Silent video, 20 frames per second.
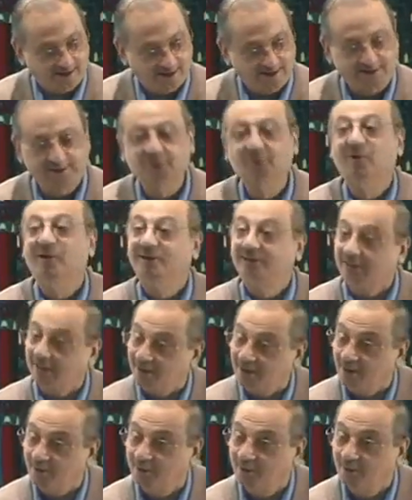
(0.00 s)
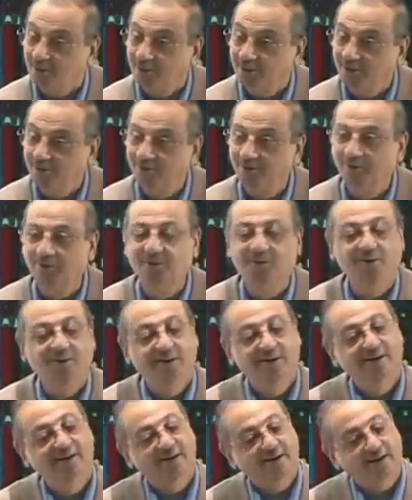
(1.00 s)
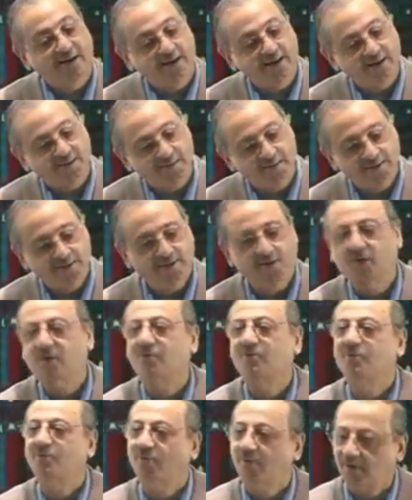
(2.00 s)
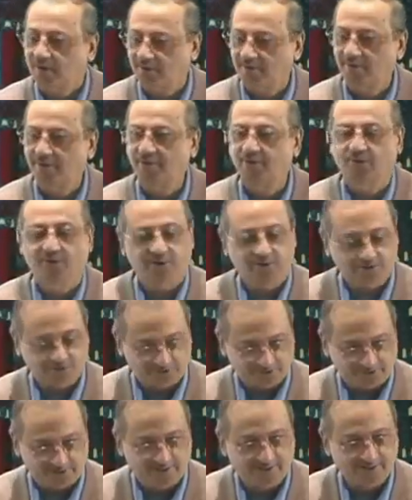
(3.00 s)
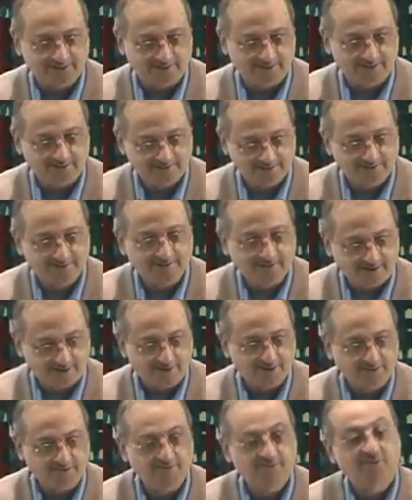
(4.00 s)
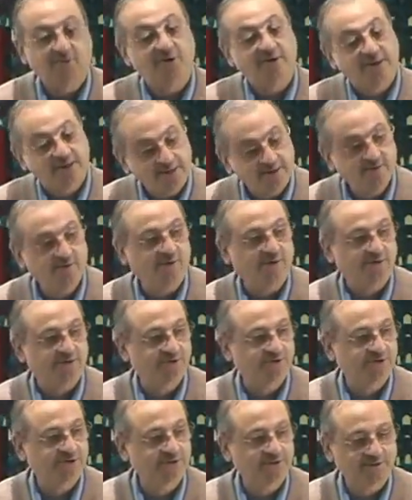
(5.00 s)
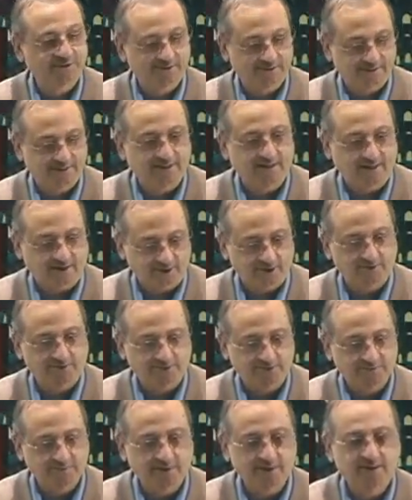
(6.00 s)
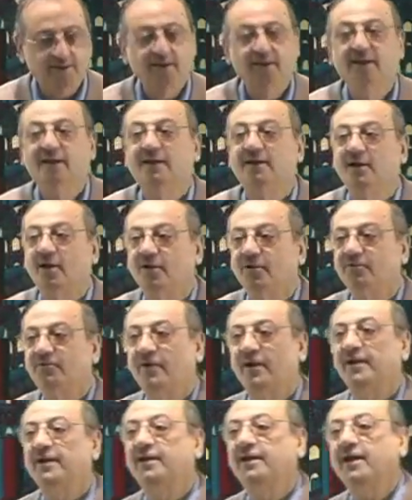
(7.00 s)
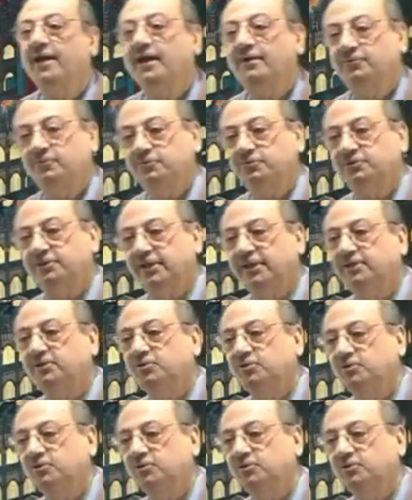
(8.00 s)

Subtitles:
You will say now yuridu kalaman or whatever you want to say. What he wants. Are you with me? Now if I have to say to